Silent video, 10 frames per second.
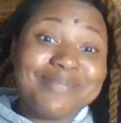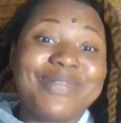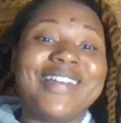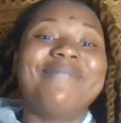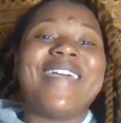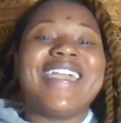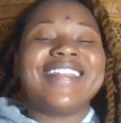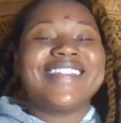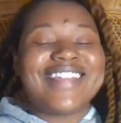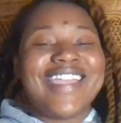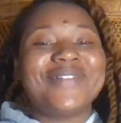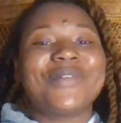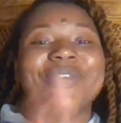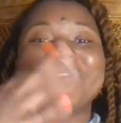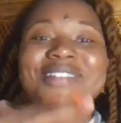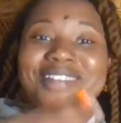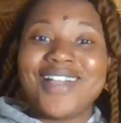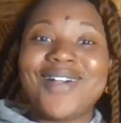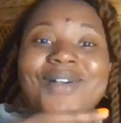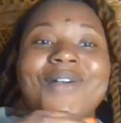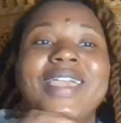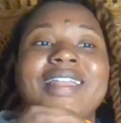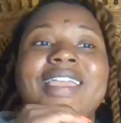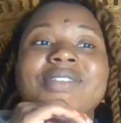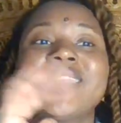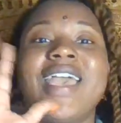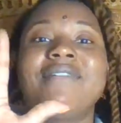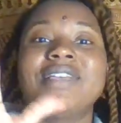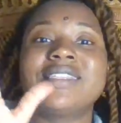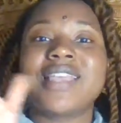But back in the day when we used to go and they used to have us,